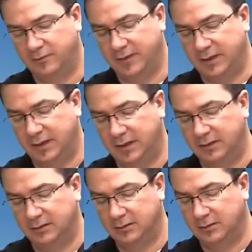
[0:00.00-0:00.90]
will fit in
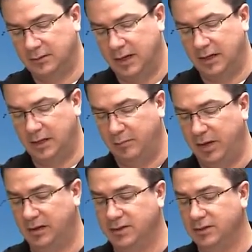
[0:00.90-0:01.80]
here, and in a
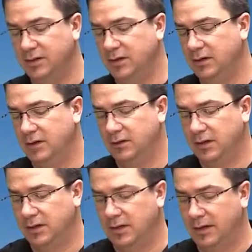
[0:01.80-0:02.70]
pinch
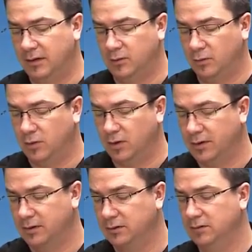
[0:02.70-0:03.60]
the clarinet will
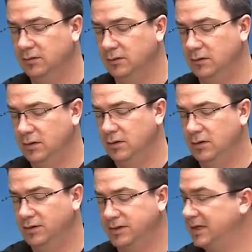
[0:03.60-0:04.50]
work
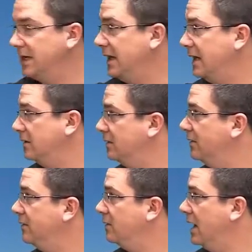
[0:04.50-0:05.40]
just like that
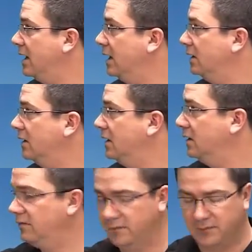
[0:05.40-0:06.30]
if you're at a
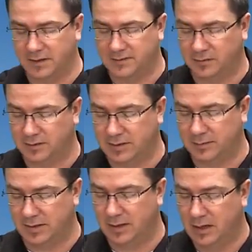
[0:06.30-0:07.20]
festival or
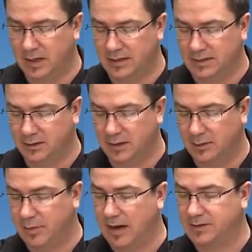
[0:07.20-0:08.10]
something, until you can
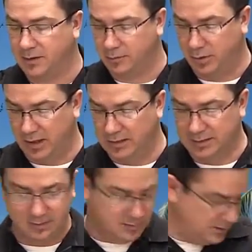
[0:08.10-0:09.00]
get back to your
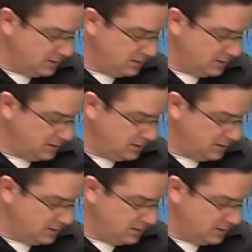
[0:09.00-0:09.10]
place